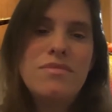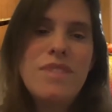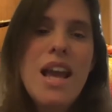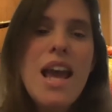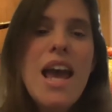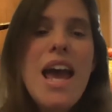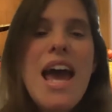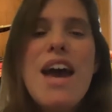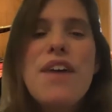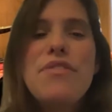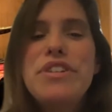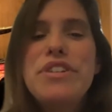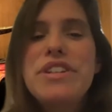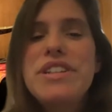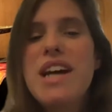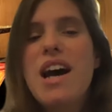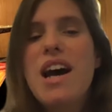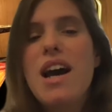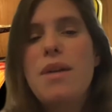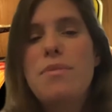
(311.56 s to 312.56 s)
Every
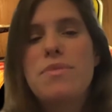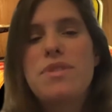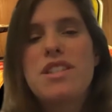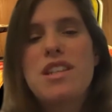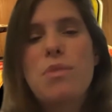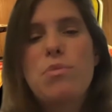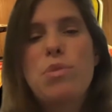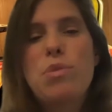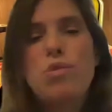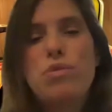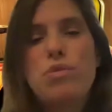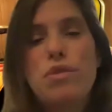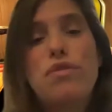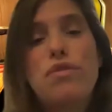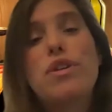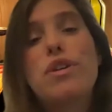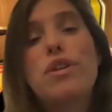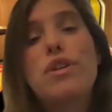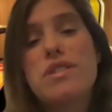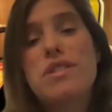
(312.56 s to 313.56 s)
time someone
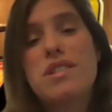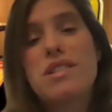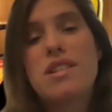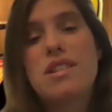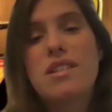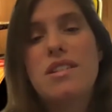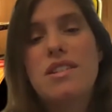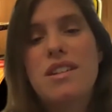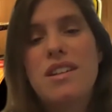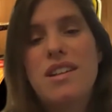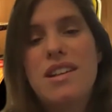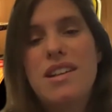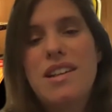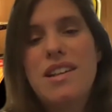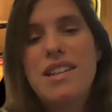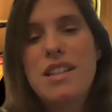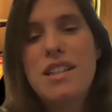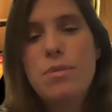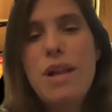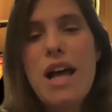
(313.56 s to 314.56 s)
refers
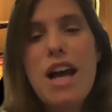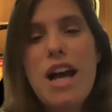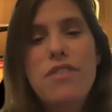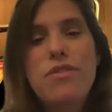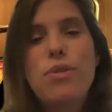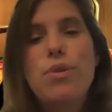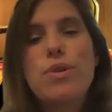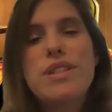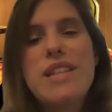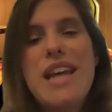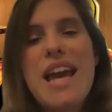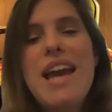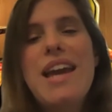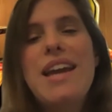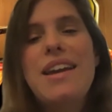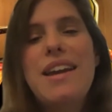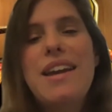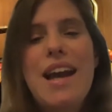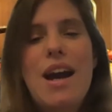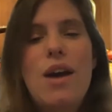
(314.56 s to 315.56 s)
to Black folks
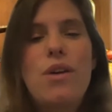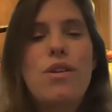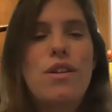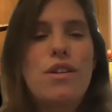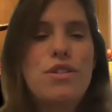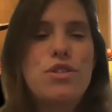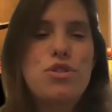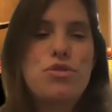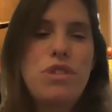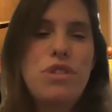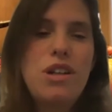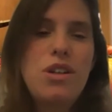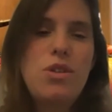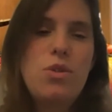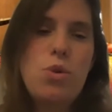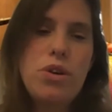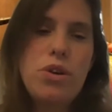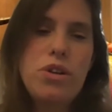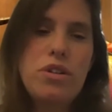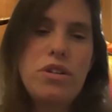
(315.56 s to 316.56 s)
hanging out on a street
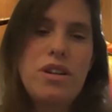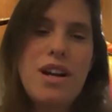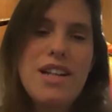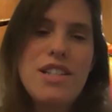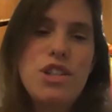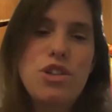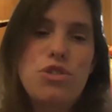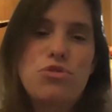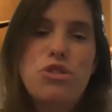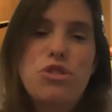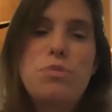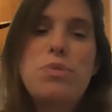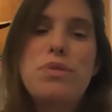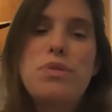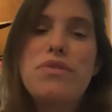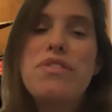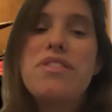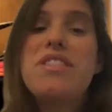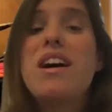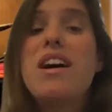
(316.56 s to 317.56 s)
corner as a group of
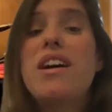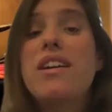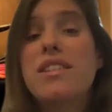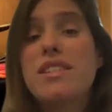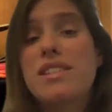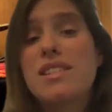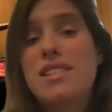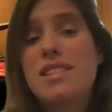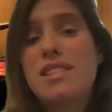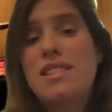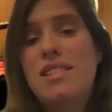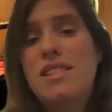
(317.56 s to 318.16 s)
thugs,